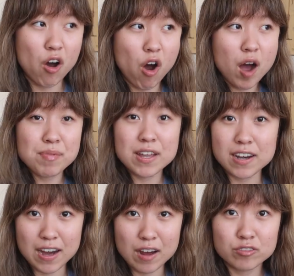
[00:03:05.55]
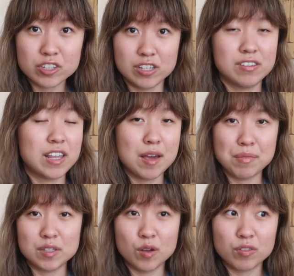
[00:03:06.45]
I'll hop in and out just to get
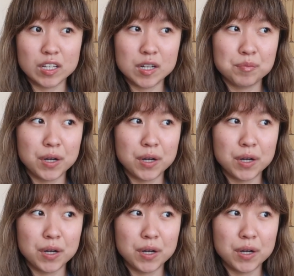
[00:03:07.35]
myself clean,